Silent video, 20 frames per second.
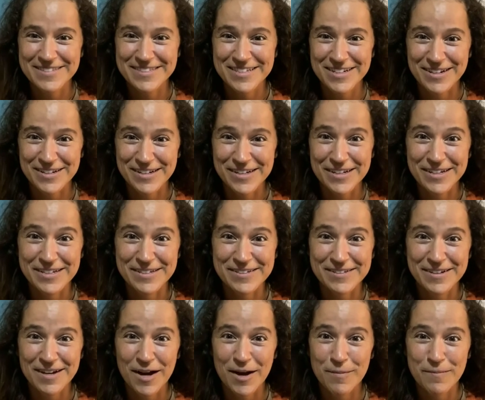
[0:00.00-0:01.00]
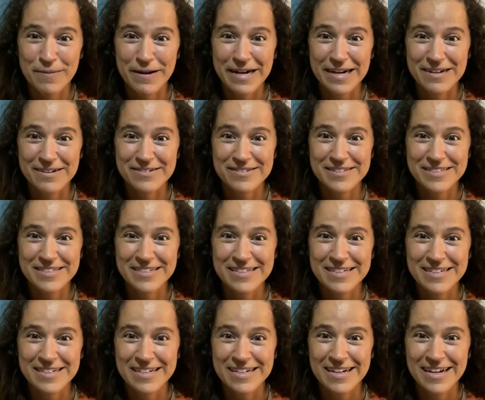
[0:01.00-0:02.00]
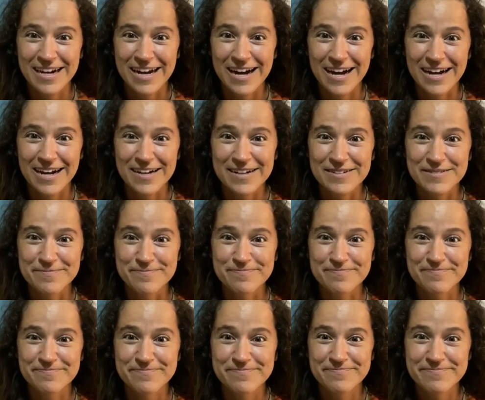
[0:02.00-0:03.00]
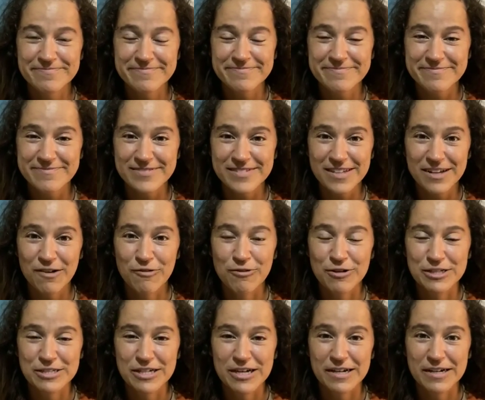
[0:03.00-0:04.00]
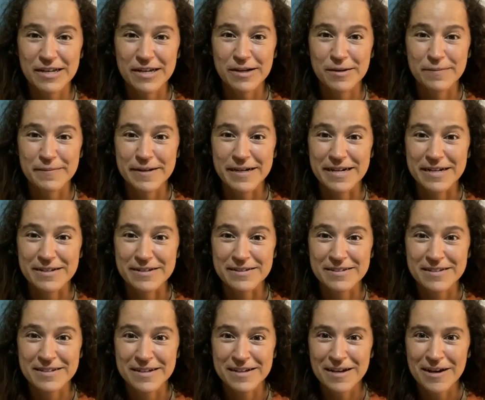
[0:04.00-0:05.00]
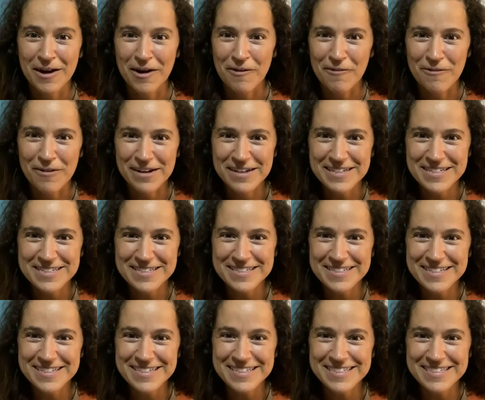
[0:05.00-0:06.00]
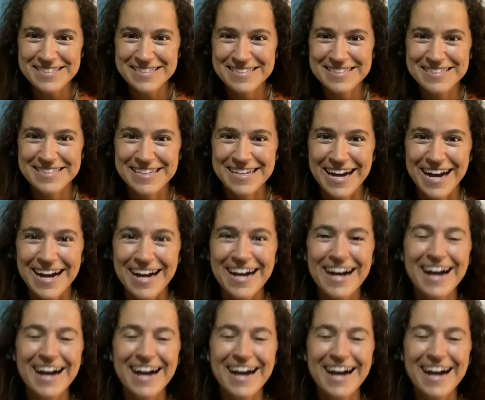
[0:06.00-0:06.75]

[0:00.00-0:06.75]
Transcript: talking about um, we're talking about what is this yeah